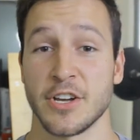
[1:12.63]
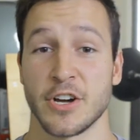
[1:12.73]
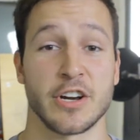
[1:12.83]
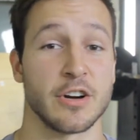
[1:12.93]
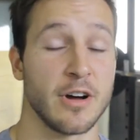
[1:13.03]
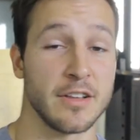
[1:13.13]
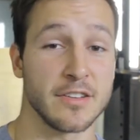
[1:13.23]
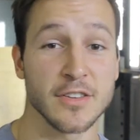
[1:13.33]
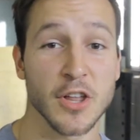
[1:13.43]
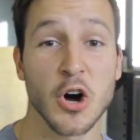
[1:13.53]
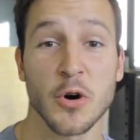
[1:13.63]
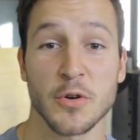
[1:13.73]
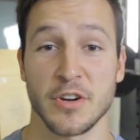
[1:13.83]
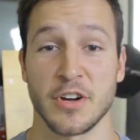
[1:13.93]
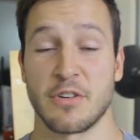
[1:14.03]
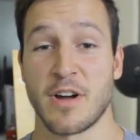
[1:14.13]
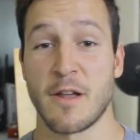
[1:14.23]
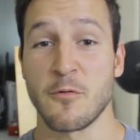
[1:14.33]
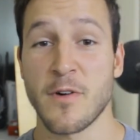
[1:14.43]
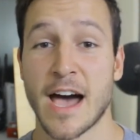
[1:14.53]
You're gonna run slow, you're gonna
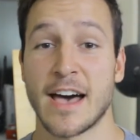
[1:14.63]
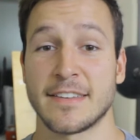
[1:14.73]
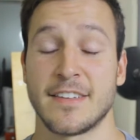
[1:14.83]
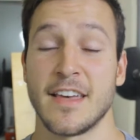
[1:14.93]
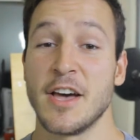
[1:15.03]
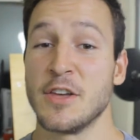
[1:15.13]
run fast,